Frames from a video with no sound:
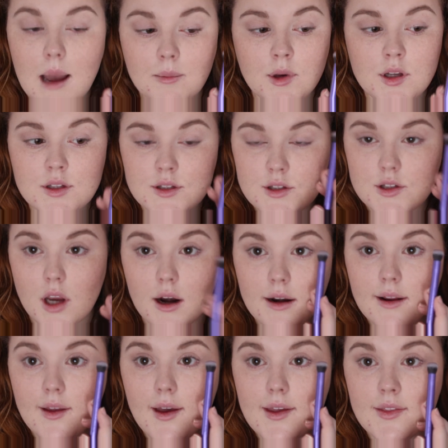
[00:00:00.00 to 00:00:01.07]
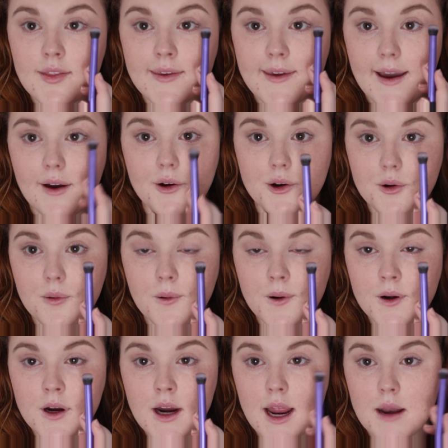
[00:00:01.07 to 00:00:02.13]
I'm going to start it in the outer
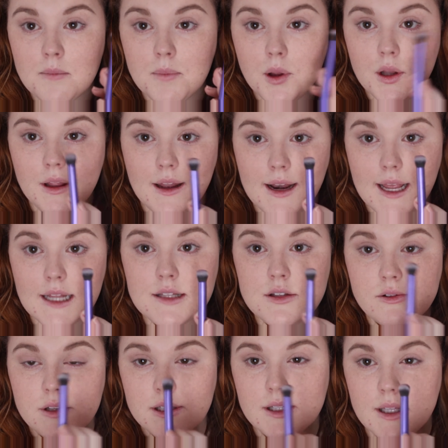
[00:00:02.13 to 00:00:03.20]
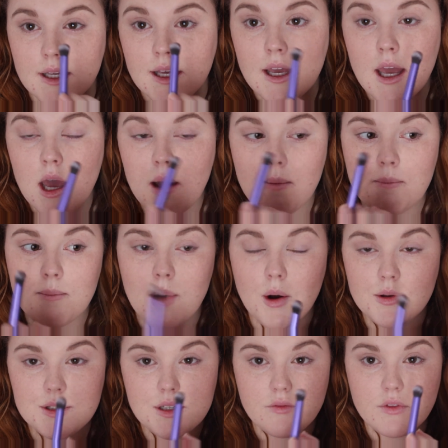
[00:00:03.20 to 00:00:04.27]
corner and pull it in so that the
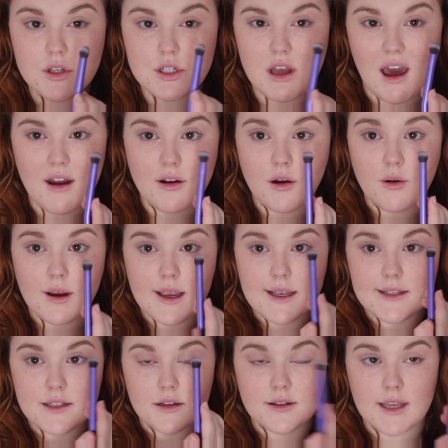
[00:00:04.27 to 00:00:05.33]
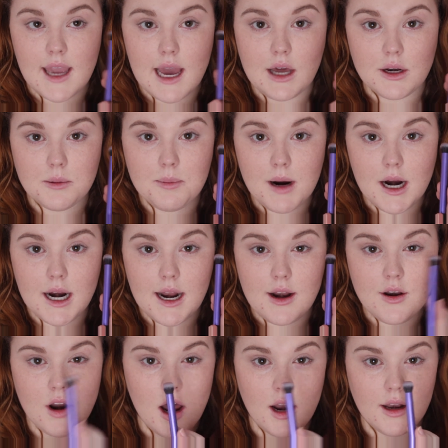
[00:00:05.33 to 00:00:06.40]
most of the shadow is on the outer part
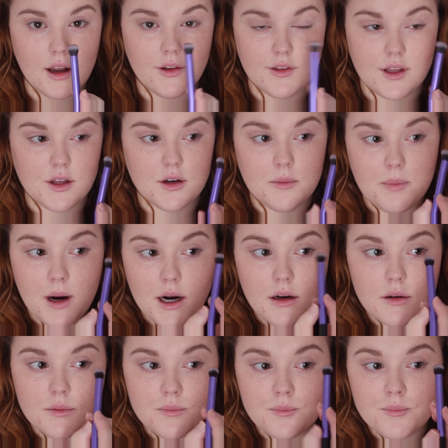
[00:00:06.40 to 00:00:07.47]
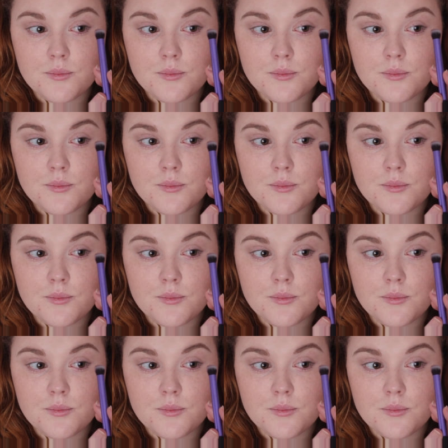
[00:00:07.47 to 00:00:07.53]
and not on the inner part.